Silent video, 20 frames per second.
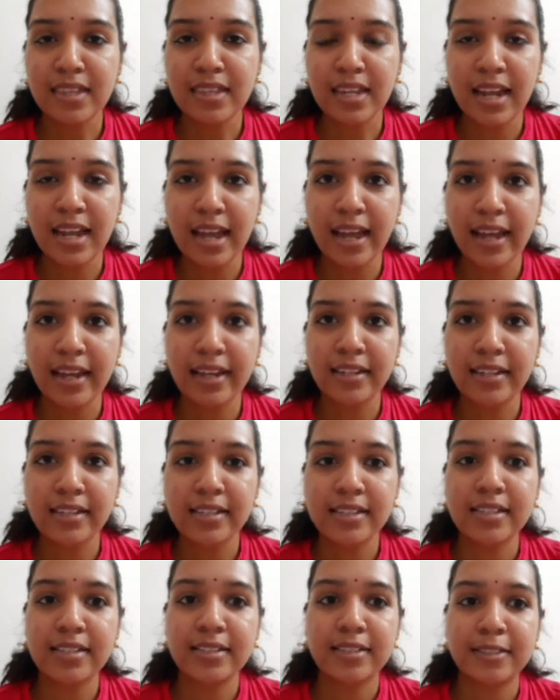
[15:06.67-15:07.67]

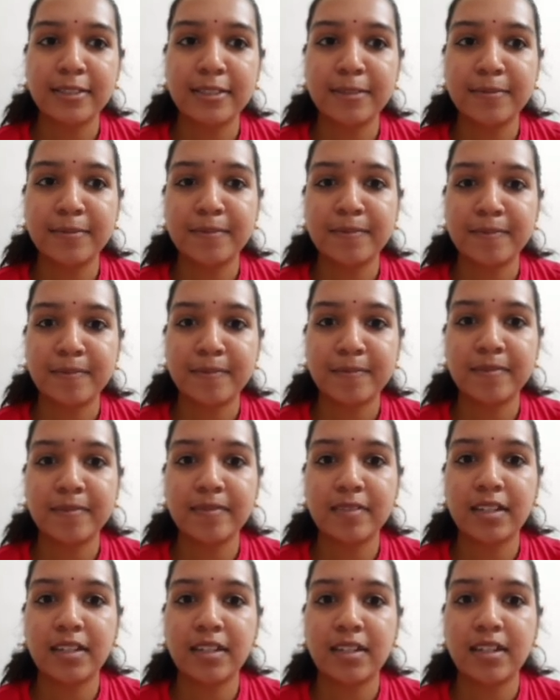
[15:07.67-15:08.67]
And
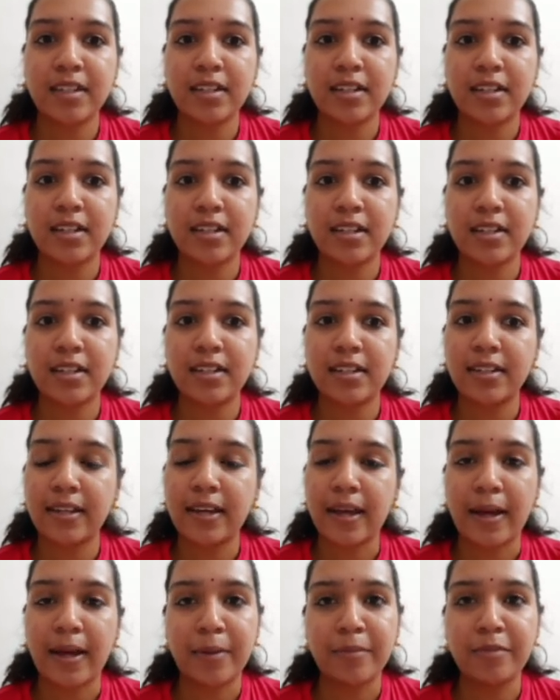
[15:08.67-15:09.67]
yeah,